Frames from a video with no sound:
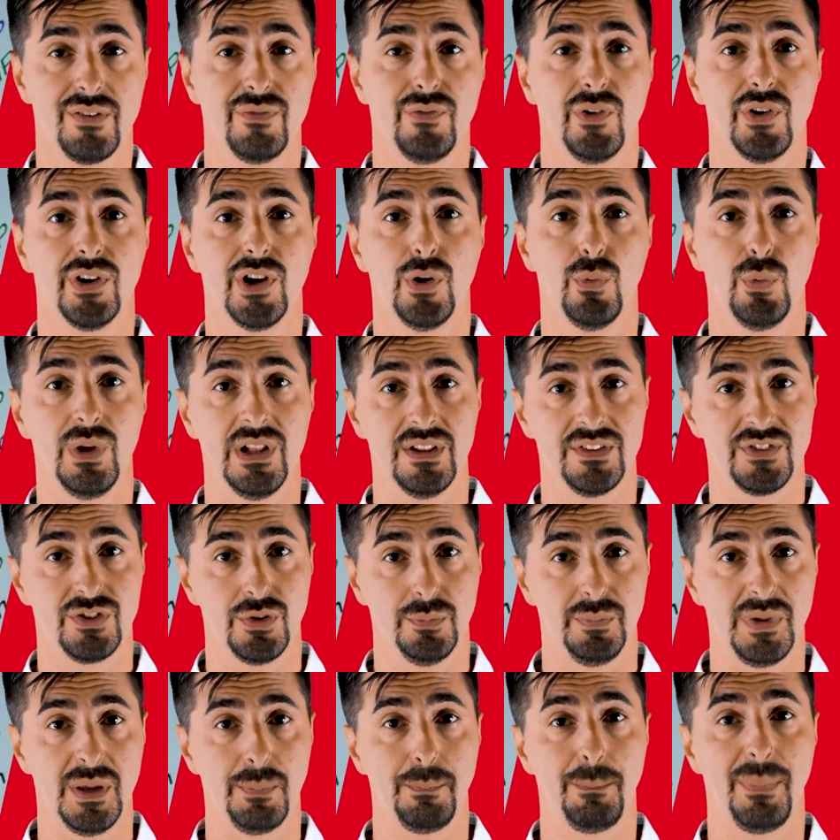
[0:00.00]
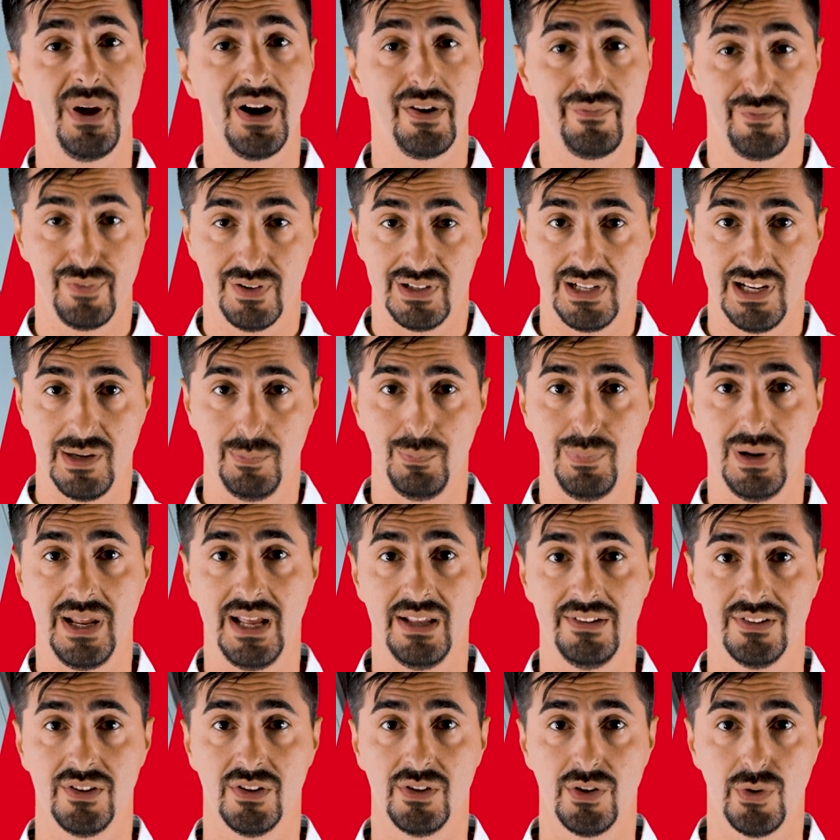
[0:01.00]
for the wheels to be perfectly
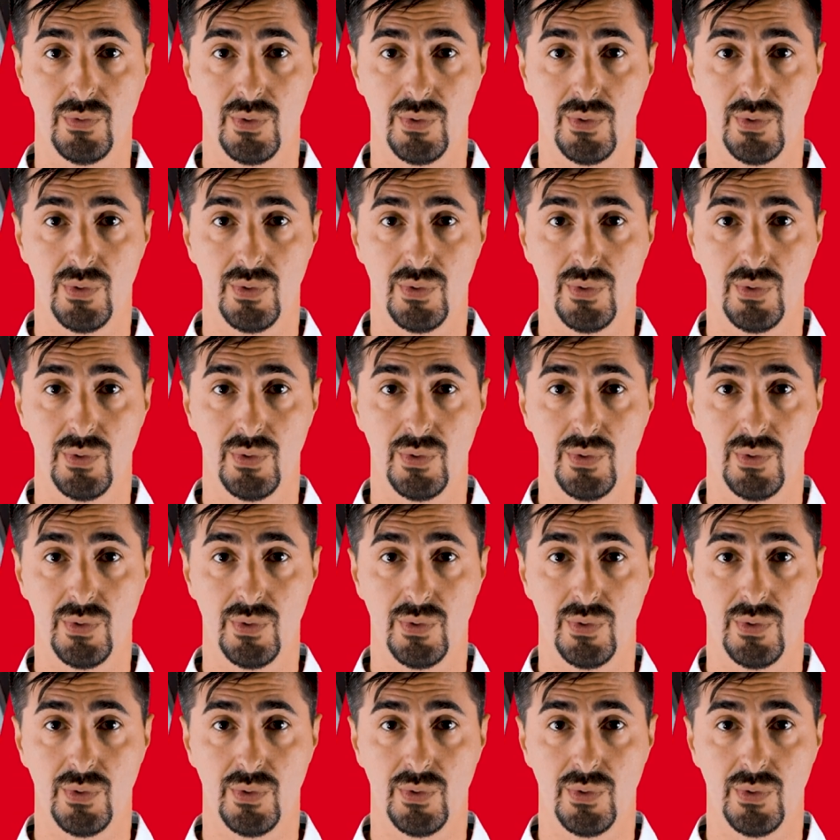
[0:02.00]
placed on the